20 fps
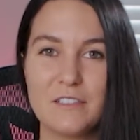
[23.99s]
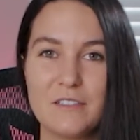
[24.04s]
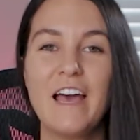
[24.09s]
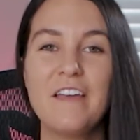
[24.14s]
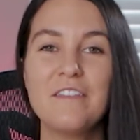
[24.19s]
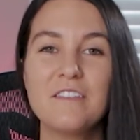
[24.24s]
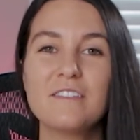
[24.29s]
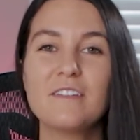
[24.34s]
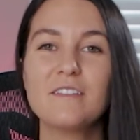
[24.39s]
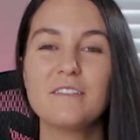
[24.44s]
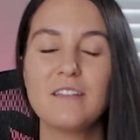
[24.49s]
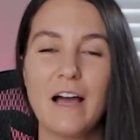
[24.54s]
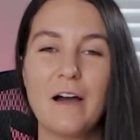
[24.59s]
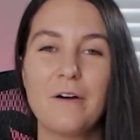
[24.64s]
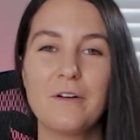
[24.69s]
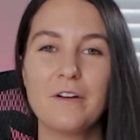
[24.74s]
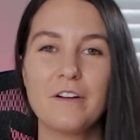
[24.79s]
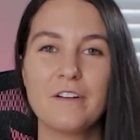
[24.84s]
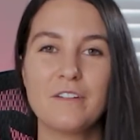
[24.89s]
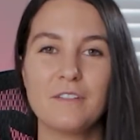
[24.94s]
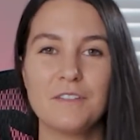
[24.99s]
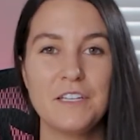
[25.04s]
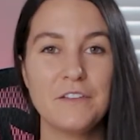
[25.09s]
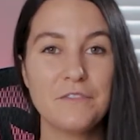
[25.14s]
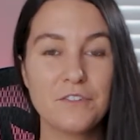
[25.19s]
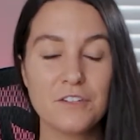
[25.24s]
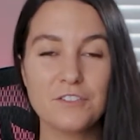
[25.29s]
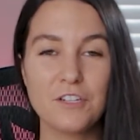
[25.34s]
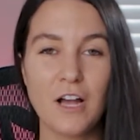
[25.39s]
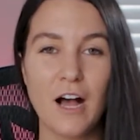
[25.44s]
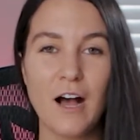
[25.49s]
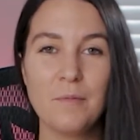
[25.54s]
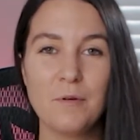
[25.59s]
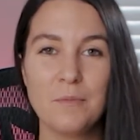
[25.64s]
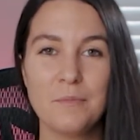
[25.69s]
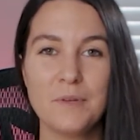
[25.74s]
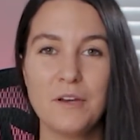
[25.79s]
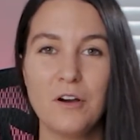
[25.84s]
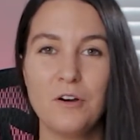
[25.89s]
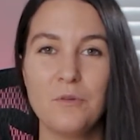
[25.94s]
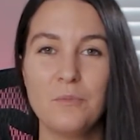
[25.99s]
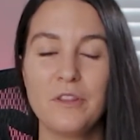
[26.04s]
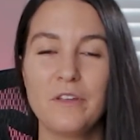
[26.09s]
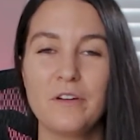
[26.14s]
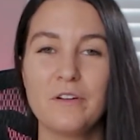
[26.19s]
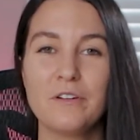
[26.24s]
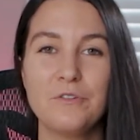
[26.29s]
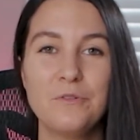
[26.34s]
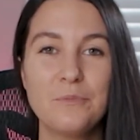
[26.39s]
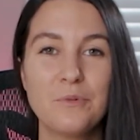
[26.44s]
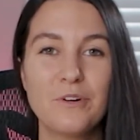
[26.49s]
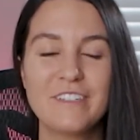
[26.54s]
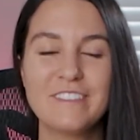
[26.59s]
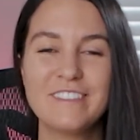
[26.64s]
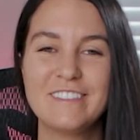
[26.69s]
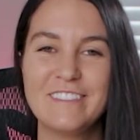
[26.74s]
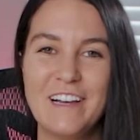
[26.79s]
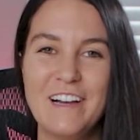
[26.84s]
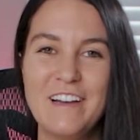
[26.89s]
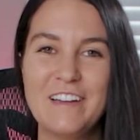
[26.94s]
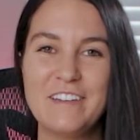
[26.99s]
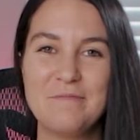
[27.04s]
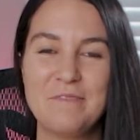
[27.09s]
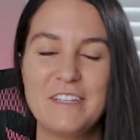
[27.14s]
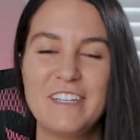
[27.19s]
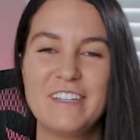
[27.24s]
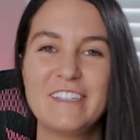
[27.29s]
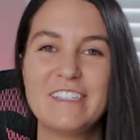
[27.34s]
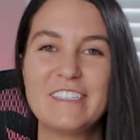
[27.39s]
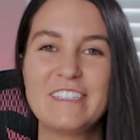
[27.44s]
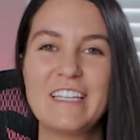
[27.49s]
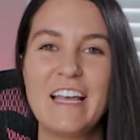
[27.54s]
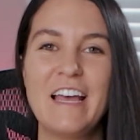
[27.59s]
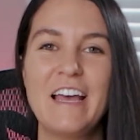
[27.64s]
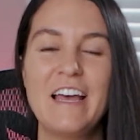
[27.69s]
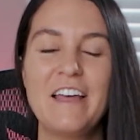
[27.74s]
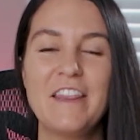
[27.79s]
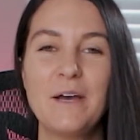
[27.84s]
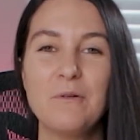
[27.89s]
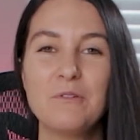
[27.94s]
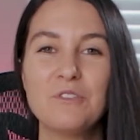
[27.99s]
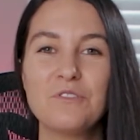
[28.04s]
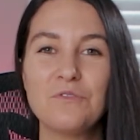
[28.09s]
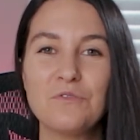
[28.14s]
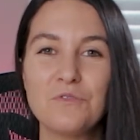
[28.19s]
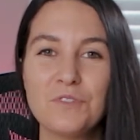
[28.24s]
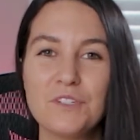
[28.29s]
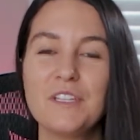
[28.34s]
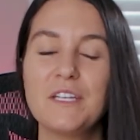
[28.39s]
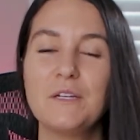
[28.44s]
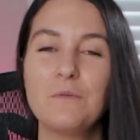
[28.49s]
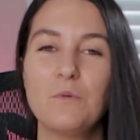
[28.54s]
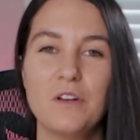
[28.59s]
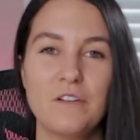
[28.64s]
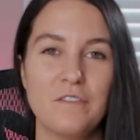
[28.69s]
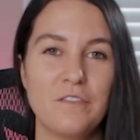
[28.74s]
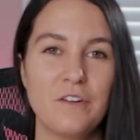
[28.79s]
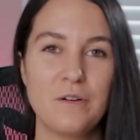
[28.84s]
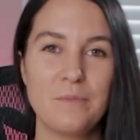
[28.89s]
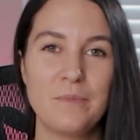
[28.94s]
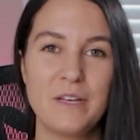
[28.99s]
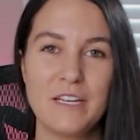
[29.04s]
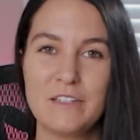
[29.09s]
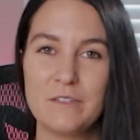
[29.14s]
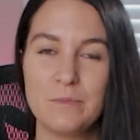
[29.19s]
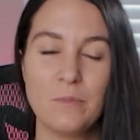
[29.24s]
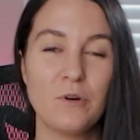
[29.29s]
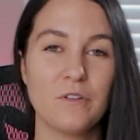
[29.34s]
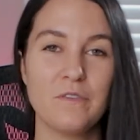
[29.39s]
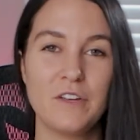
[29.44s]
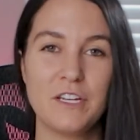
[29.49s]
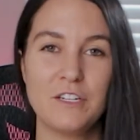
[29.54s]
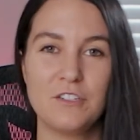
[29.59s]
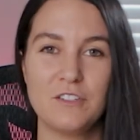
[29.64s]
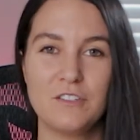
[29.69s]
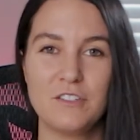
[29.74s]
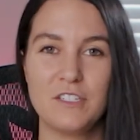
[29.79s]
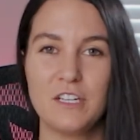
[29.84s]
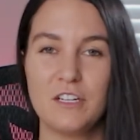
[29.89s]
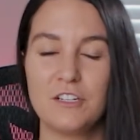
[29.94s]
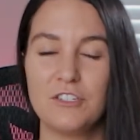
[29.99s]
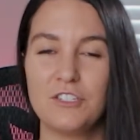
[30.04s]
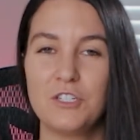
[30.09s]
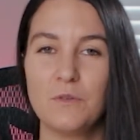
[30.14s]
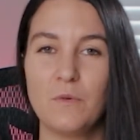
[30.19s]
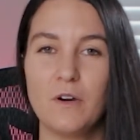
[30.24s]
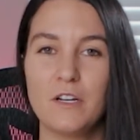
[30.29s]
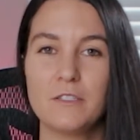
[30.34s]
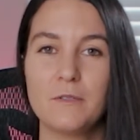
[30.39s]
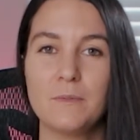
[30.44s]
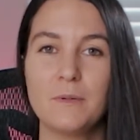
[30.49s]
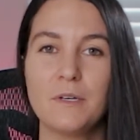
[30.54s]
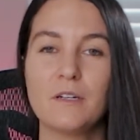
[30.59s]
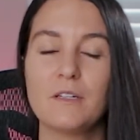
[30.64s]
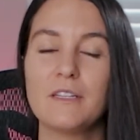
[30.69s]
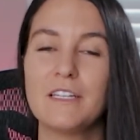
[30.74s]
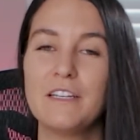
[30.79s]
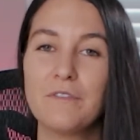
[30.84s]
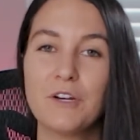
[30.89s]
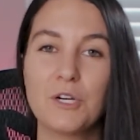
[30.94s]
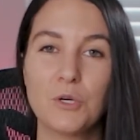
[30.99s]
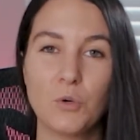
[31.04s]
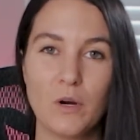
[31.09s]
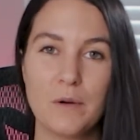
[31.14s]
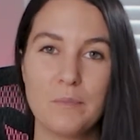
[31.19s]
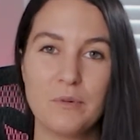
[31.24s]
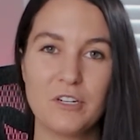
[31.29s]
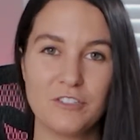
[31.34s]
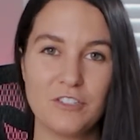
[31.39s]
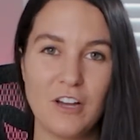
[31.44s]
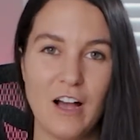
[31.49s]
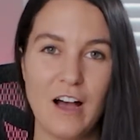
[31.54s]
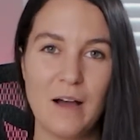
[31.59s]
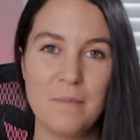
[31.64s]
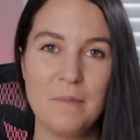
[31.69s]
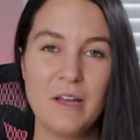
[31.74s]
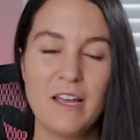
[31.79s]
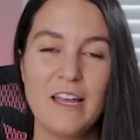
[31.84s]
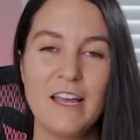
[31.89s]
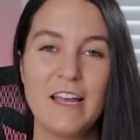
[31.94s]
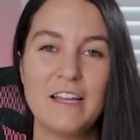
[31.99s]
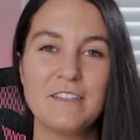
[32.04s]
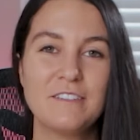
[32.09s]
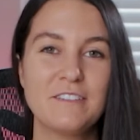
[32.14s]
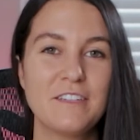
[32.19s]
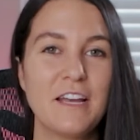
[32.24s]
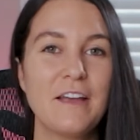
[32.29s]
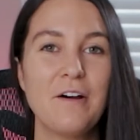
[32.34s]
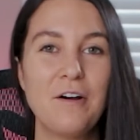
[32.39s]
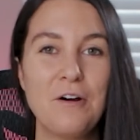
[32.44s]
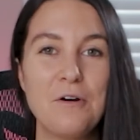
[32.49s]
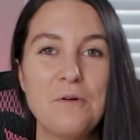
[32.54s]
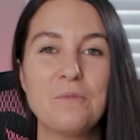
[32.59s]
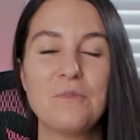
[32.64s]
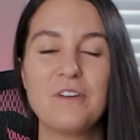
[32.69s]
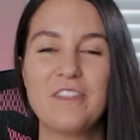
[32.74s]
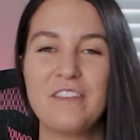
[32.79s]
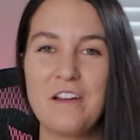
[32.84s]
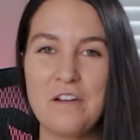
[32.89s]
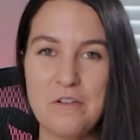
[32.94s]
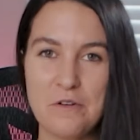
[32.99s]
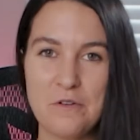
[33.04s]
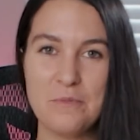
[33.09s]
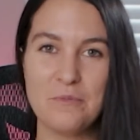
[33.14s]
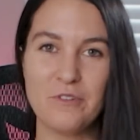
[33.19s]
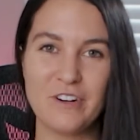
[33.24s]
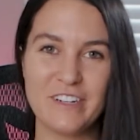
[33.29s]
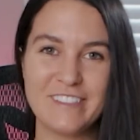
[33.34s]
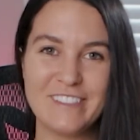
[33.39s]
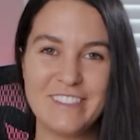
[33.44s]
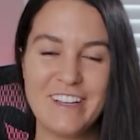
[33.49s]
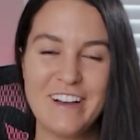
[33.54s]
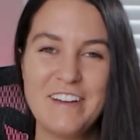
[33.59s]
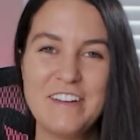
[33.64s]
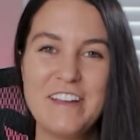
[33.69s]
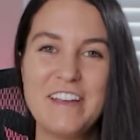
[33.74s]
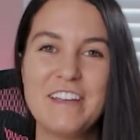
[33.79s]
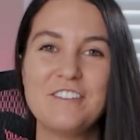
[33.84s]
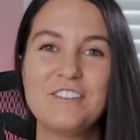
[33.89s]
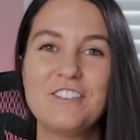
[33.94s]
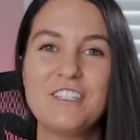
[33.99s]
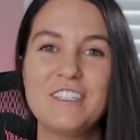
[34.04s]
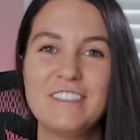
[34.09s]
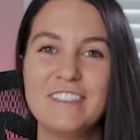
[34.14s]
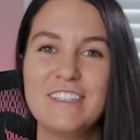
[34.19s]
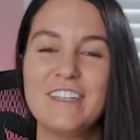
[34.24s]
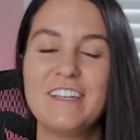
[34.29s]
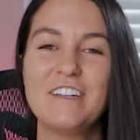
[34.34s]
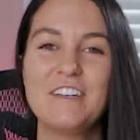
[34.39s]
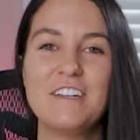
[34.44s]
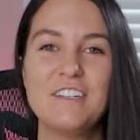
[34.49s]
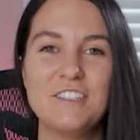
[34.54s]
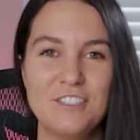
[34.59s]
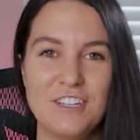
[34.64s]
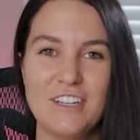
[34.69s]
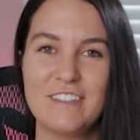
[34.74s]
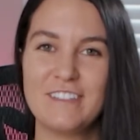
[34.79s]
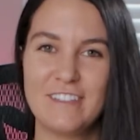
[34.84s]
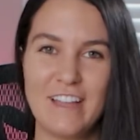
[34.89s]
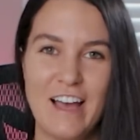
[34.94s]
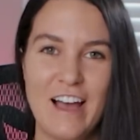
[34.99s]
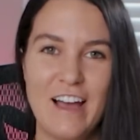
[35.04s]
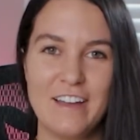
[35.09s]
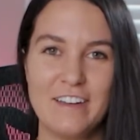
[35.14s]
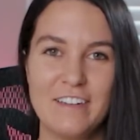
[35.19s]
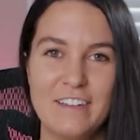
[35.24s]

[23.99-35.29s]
And this allowed her to leave her job and be home with her newborn son, because that was really one of her biggest motivations here. She wanted to be able to leave her corporate job and stay home with her newborn son, and she did just that.